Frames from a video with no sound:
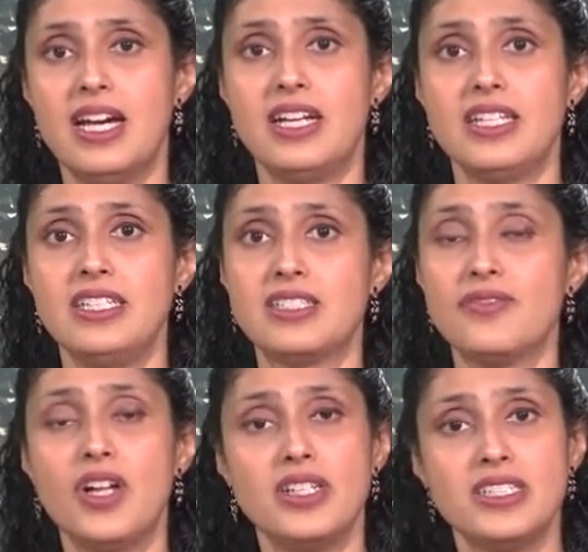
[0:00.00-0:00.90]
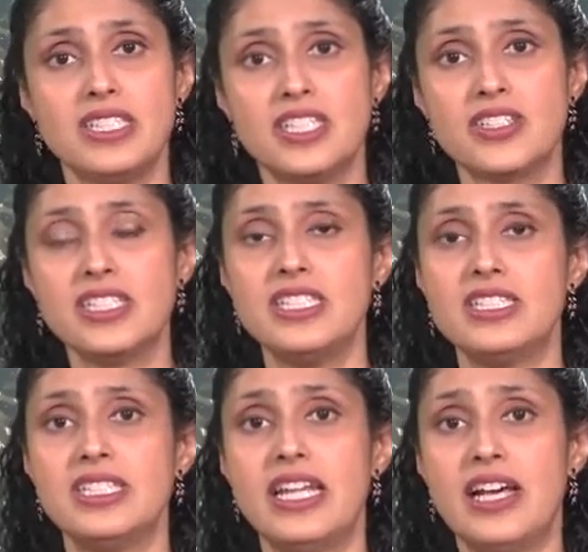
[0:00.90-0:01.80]
He's a volunteer. He's
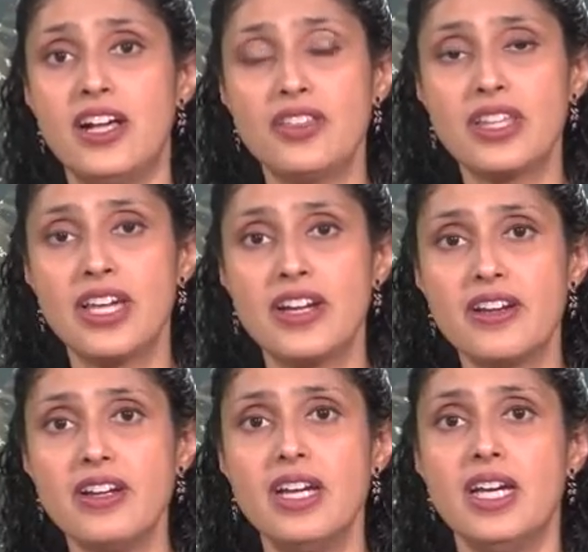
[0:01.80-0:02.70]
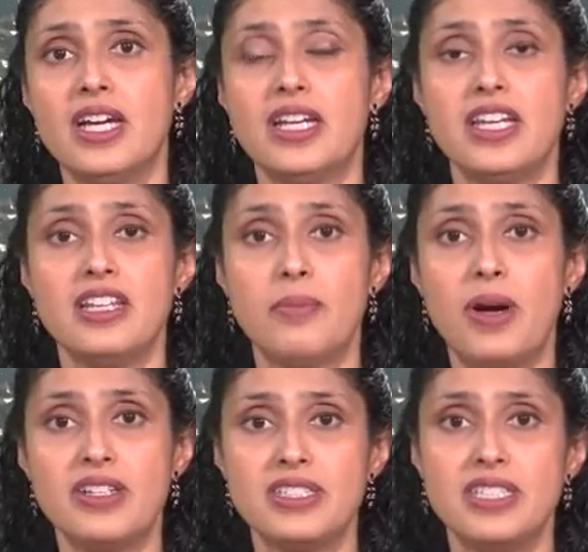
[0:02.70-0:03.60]
in healthcare in the
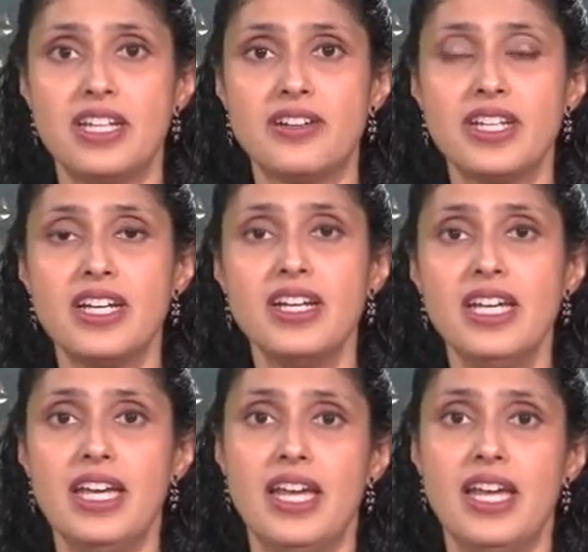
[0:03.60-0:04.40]
Boston area.